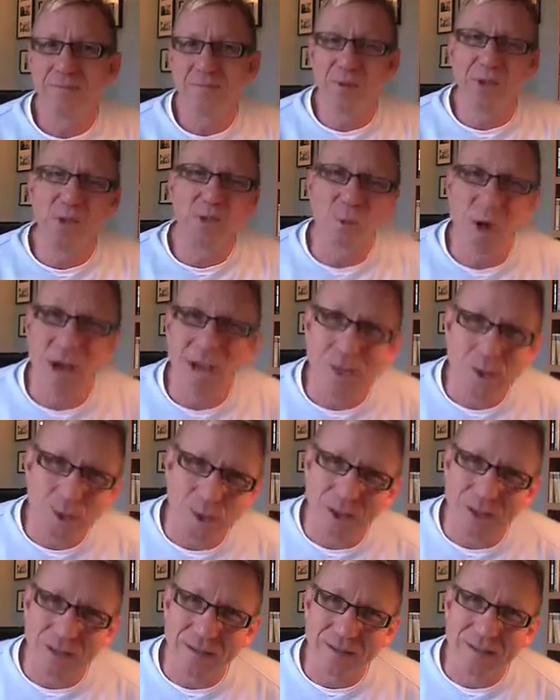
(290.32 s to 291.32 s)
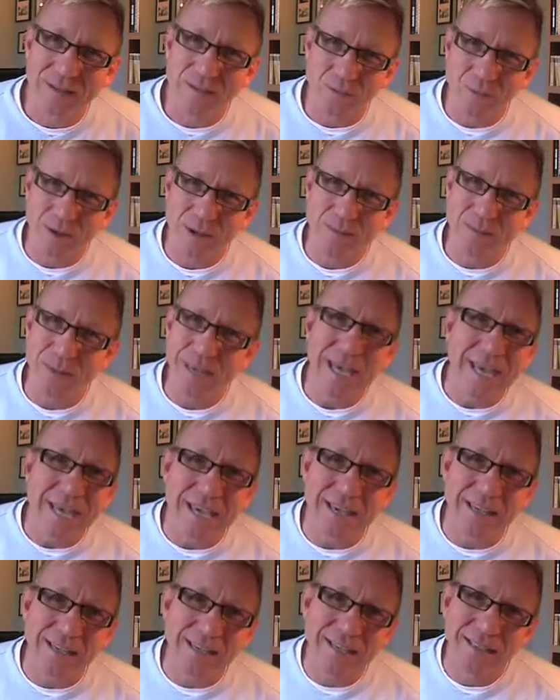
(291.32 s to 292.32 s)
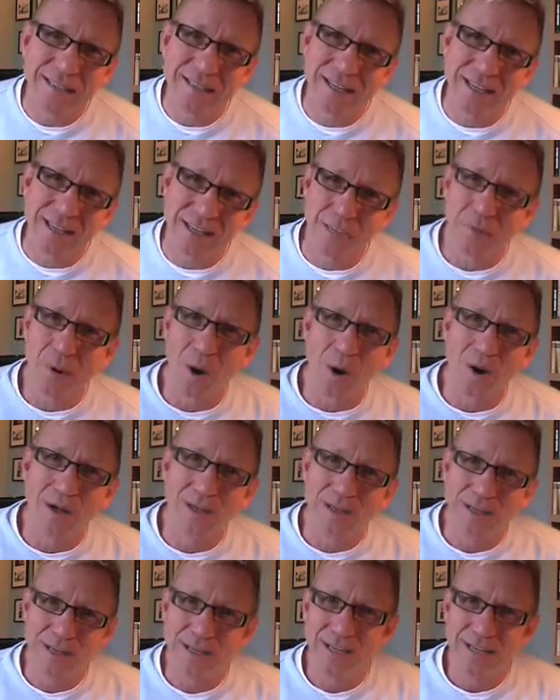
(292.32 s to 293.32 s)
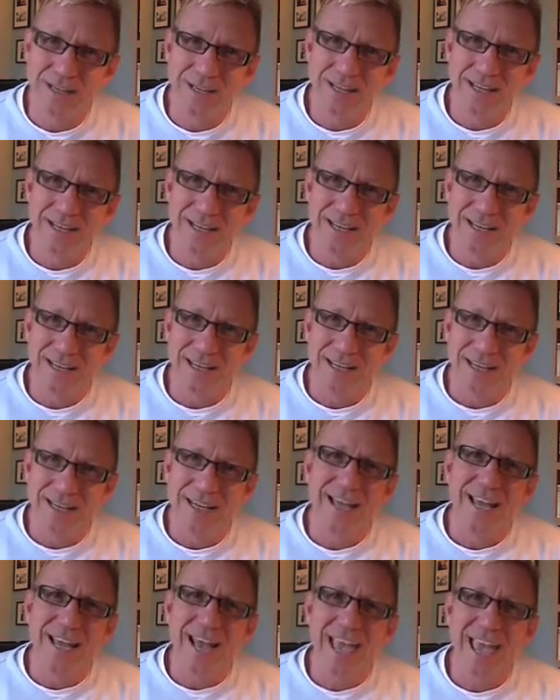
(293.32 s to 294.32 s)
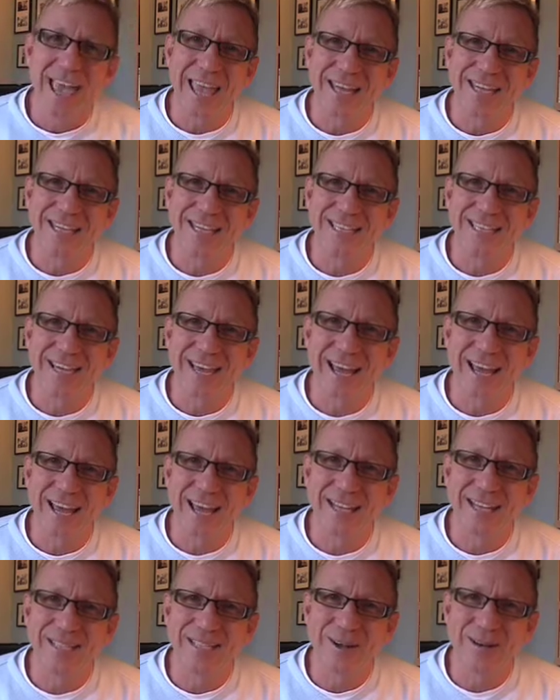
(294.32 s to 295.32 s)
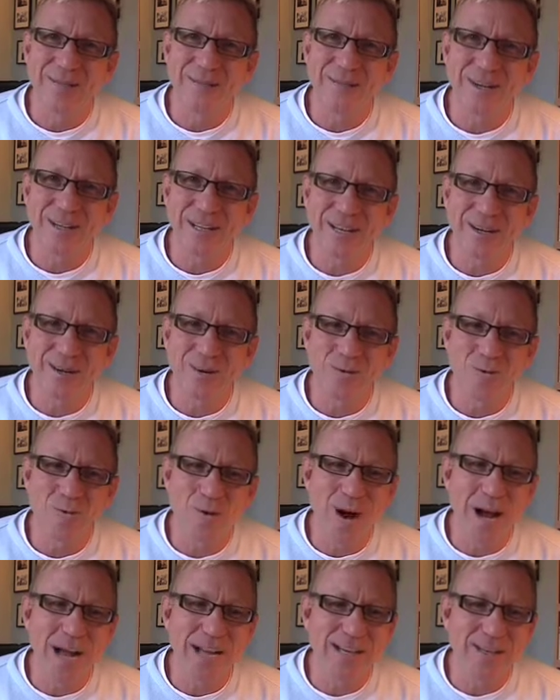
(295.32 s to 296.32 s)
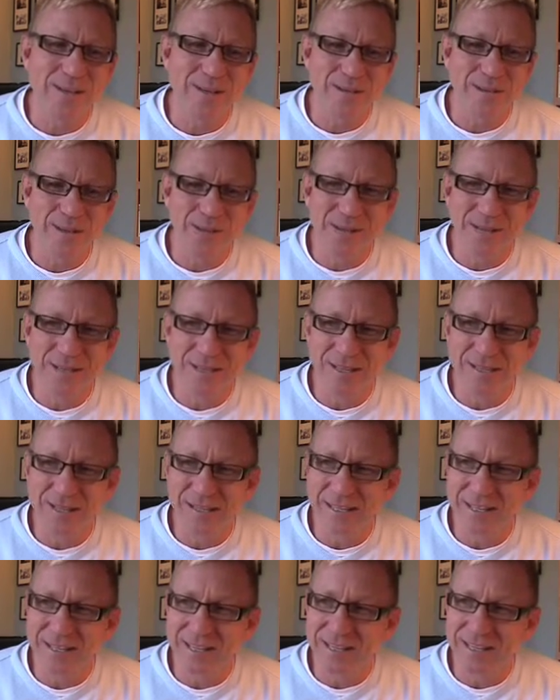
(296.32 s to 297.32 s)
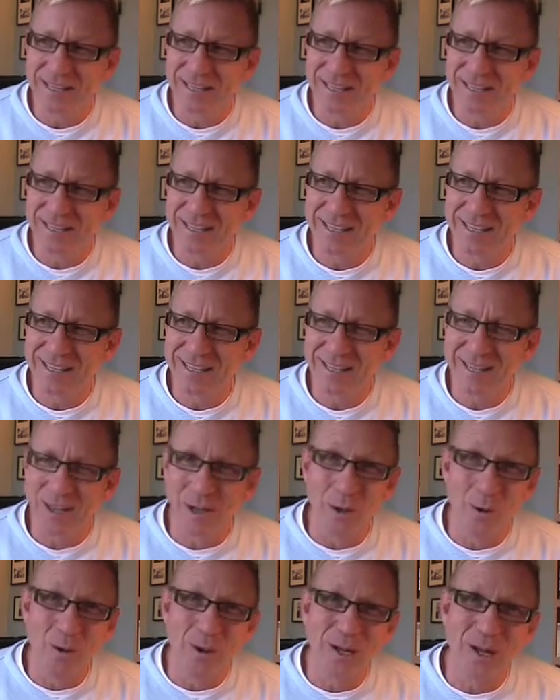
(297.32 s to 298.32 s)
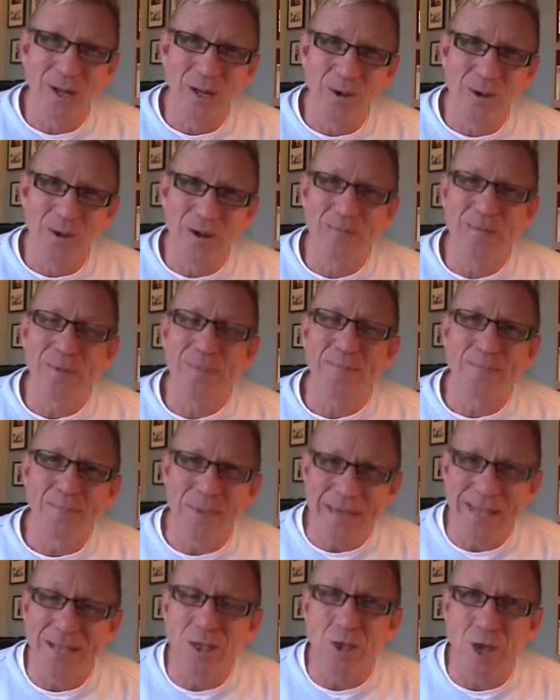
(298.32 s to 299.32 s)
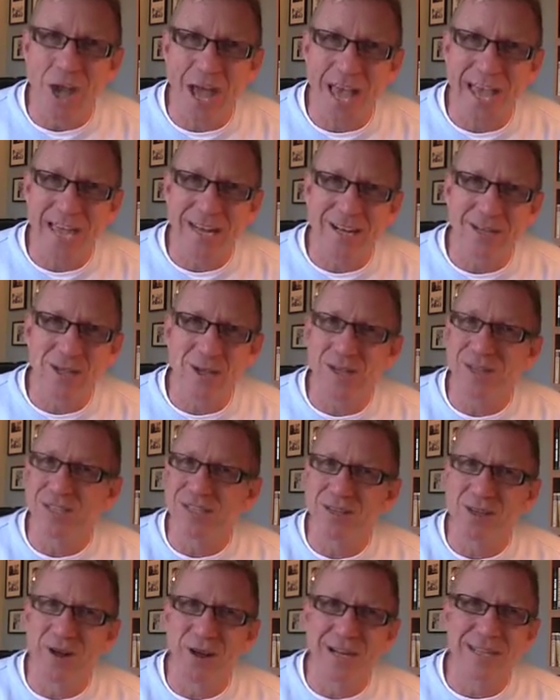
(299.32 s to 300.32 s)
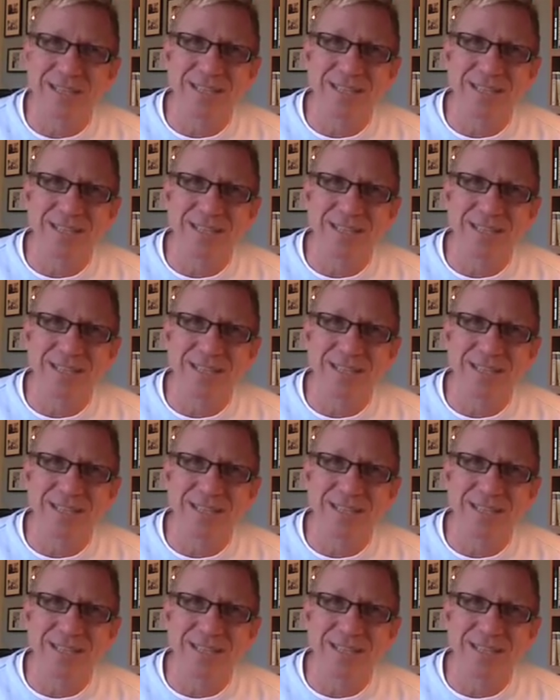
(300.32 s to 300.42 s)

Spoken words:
persuasion, 3 P's in a pod. And so I'm feeling quite good. Glory to glory, we're being changed. It's not